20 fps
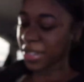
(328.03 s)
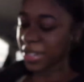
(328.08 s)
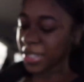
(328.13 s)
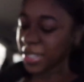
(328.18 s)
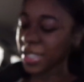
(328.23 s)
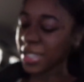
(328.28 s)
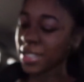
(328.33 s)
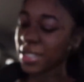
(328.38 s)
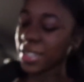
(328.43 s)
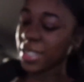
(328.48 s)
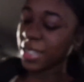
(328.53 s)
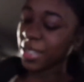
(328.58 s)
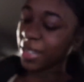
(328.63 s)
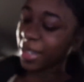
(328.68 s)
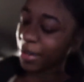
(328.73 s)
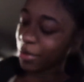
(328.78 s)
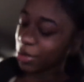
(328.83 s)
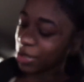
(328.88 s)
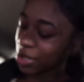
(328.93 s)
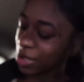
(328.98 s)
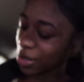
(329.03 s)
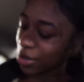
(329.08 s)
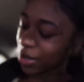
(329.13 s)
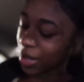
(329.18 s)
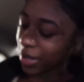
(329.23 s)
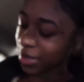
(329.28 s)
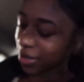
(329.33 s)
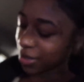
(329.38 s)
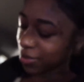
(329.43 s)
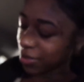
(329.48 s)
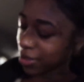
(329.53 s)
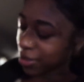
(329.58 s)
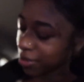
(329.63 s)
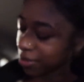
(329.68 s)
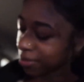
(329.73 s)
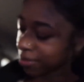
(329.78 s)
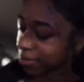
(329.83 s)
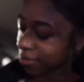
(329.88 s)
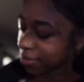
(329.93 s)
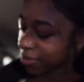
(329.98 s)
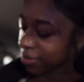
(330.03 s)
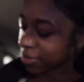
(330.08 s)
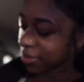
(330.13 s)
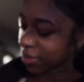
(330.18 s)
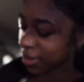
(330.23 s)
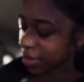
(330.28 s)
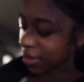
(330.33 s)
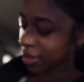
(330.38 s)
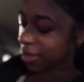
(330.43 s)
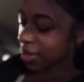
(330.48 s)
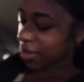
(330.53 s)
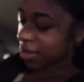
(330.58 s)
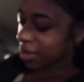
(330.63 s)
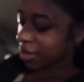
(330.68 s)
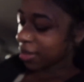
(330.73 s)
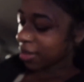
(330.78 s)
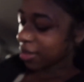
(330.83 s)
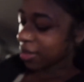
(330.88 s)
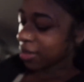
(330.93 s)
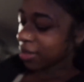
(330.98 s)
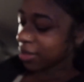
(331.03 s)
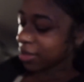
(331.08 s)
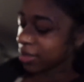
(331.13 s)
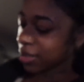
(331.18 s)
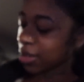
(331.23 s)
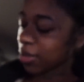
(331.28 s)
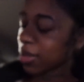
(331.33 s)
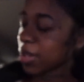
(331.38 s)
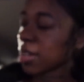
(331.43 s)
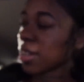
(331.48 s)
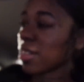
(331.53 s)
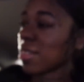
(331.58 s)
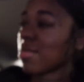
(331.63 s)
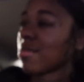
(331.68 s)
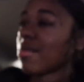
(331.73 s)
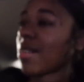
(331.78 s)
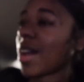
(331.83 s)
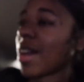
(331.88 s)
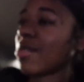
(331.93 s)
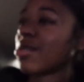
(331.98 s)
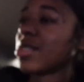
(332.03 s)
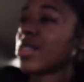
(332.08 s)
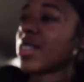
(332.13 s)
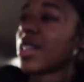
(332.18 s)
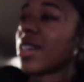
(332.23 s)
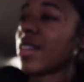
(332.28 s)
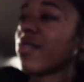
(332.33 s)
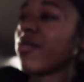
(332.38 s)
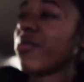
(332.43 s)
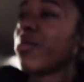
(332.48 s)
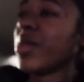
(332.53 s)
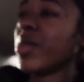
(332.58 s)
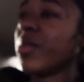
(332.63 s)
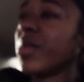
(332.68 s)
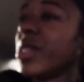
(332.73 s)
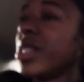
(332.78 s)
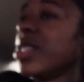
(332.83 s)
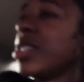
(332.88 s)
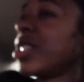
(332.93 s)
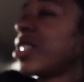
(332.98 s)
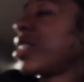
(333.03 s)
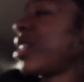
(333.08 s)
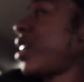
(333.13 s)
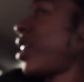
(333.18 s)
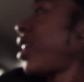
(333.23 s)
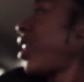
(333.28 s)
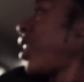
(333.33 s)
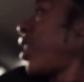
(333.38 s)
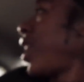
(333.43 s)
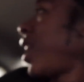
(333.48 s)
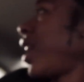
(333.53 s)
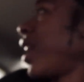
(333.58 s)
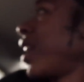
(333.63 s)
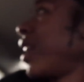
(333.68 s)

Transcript: and he did that was so nice of him so yeah i was saved but bitch i